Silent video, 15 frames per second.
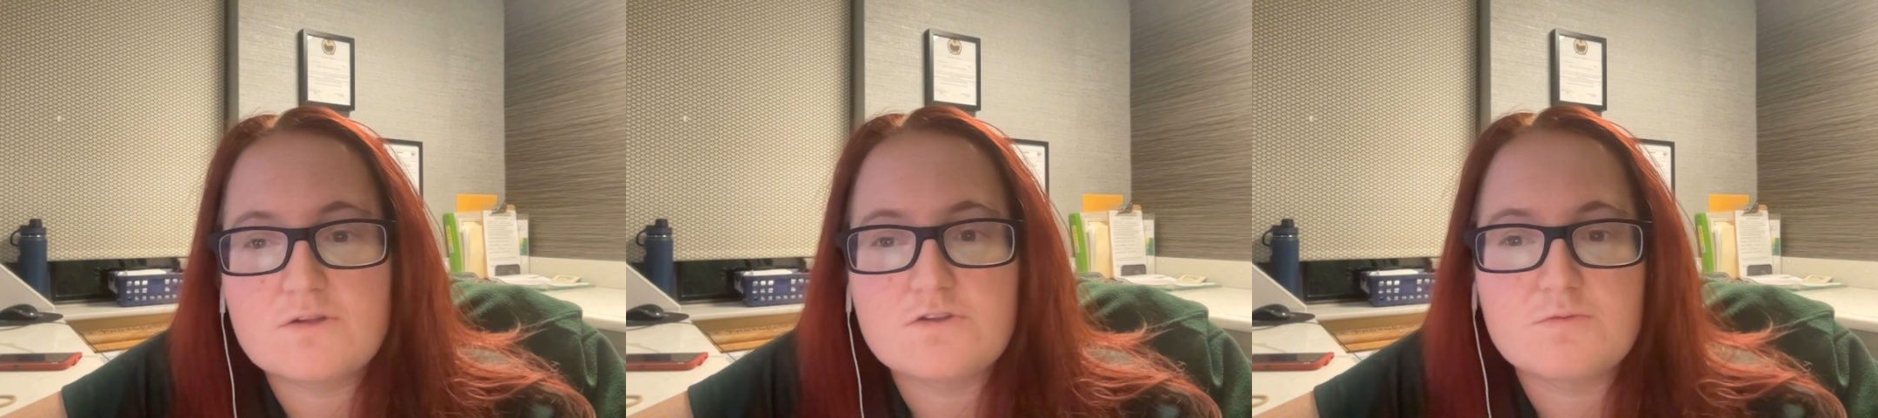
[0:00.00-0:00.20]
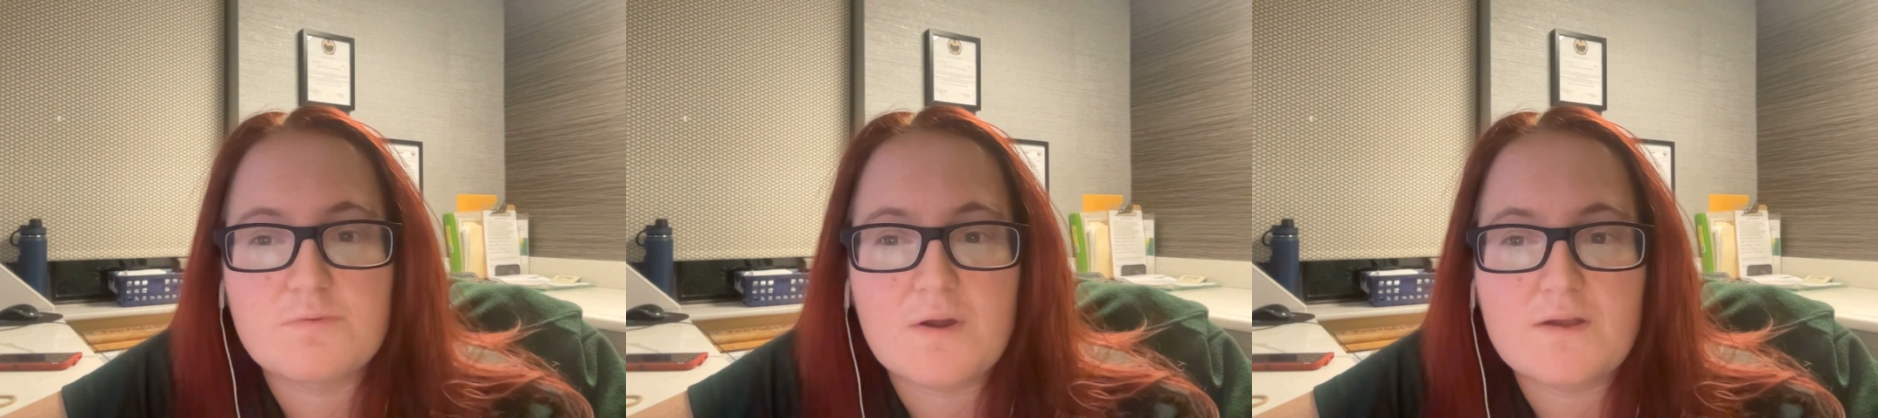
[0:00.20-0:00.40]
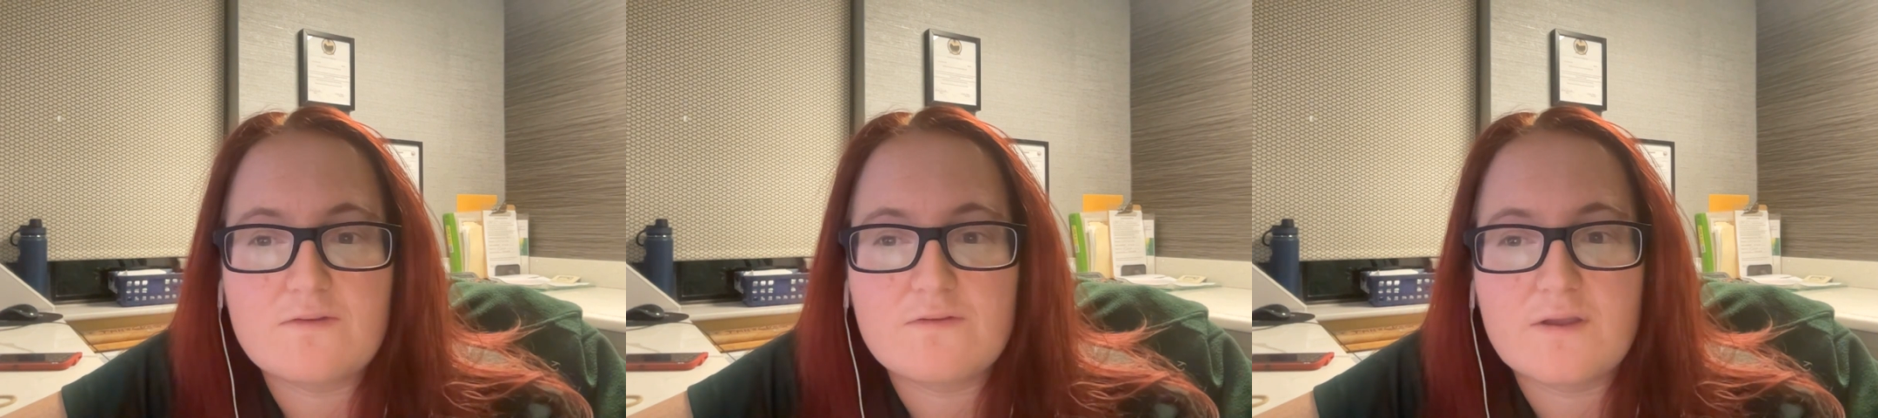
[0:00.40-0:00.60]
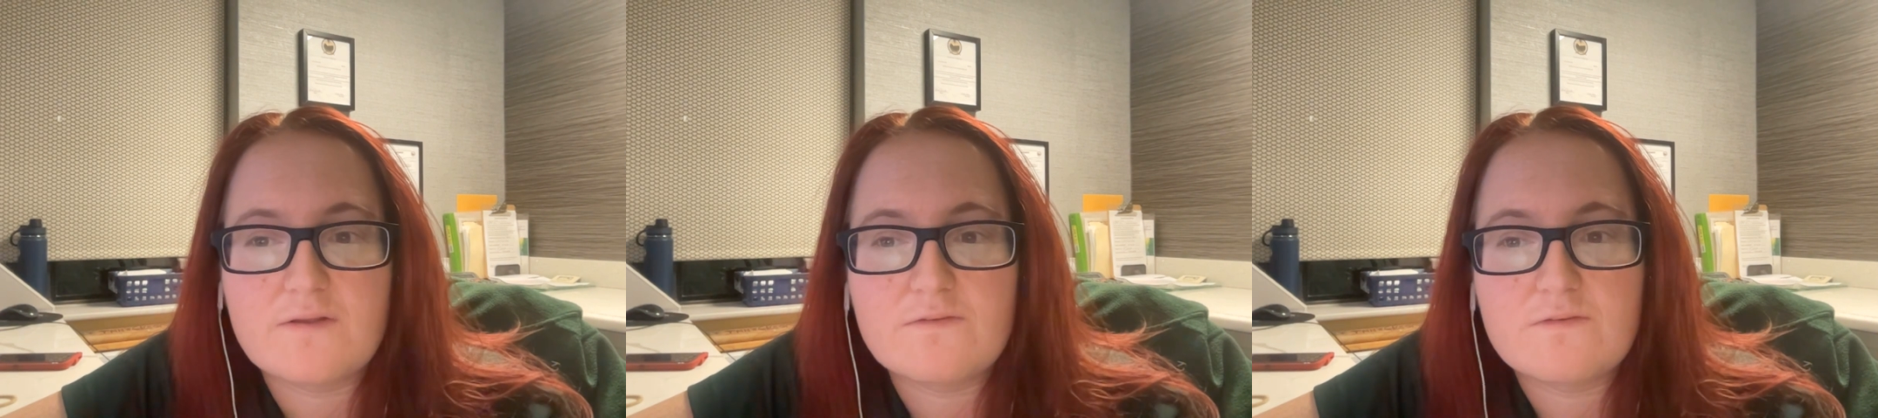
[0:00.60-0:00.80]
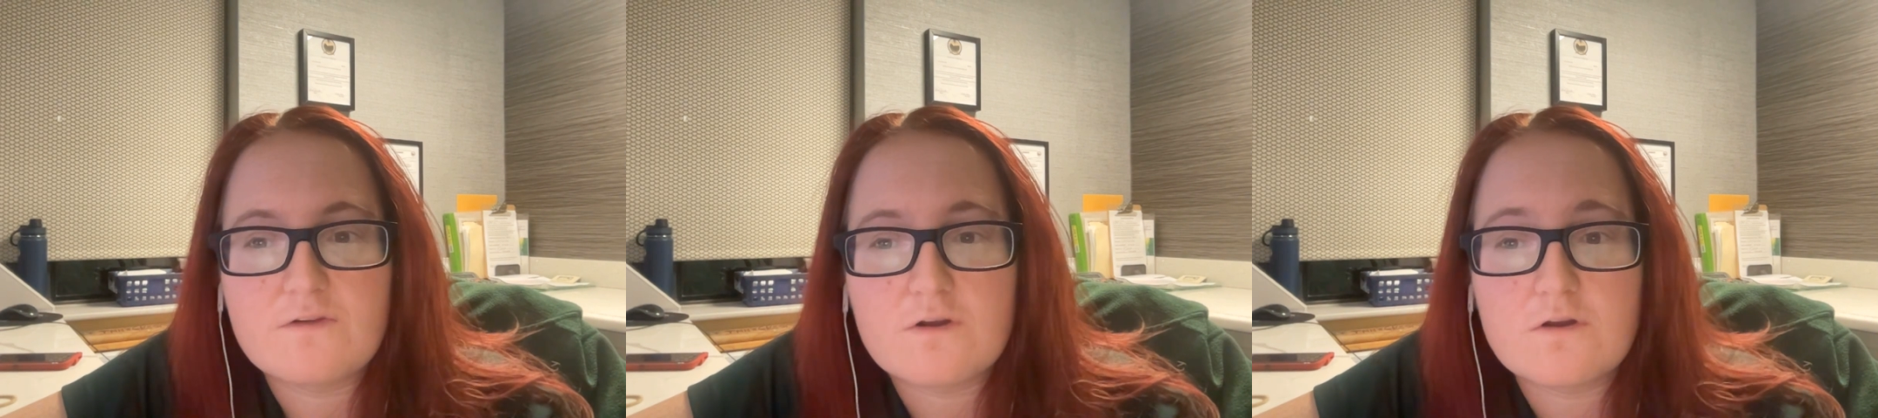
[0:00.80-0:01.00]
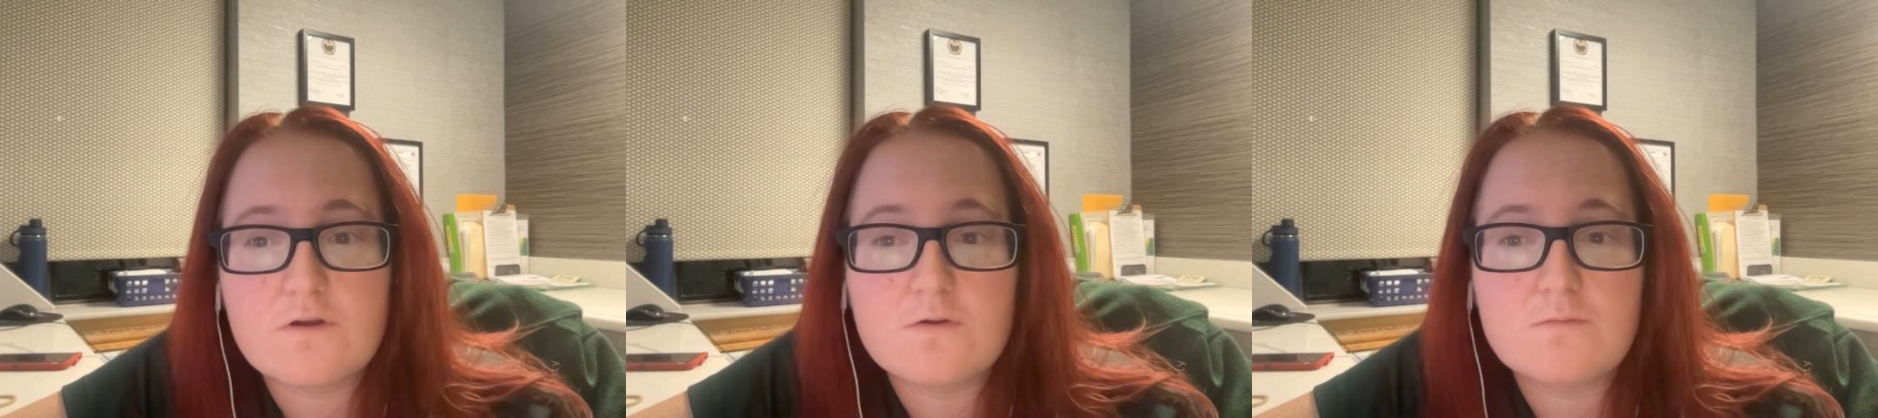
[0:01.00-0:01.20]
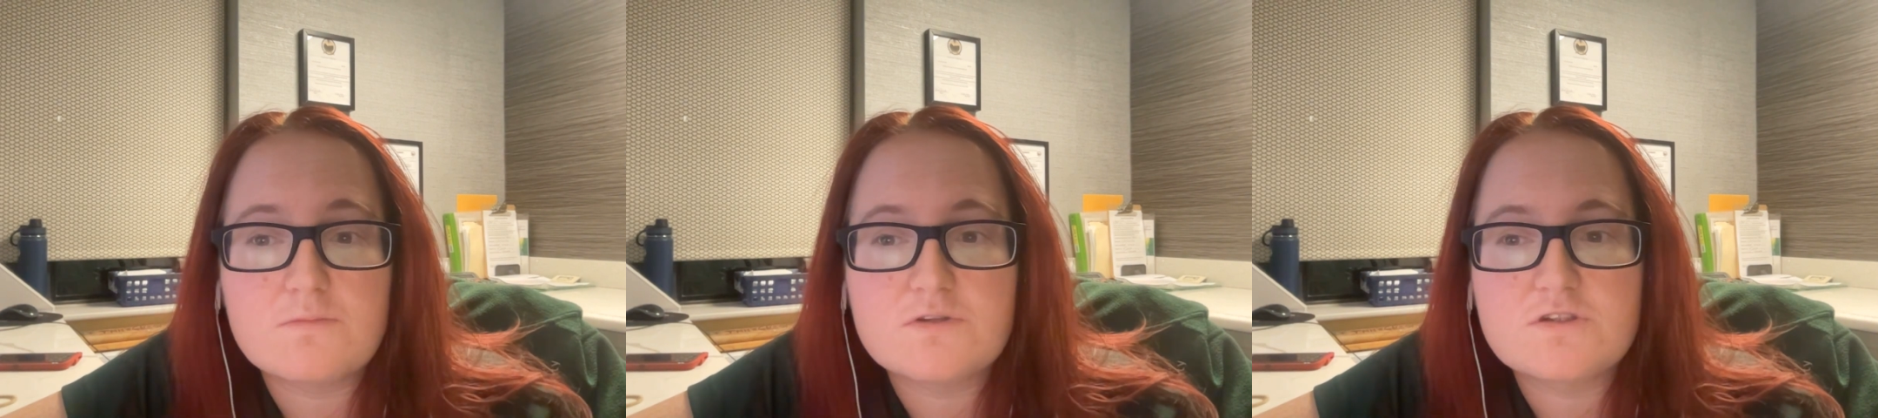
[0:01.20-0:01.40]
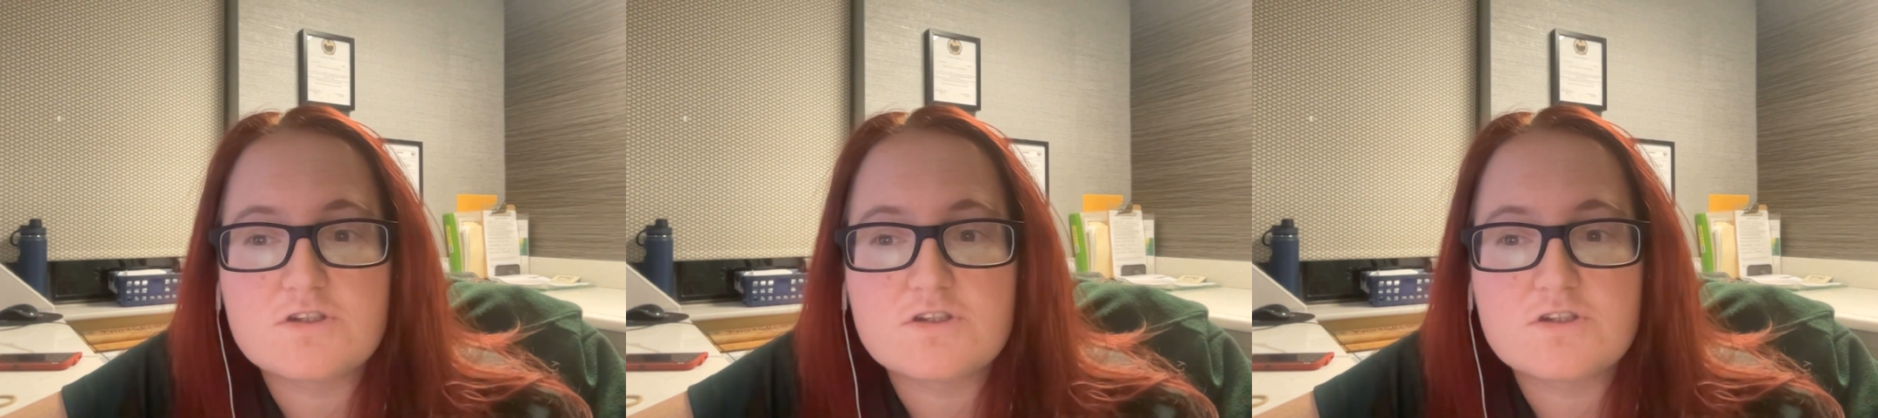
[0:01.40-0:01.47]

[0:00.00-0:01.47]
to Priceline's terms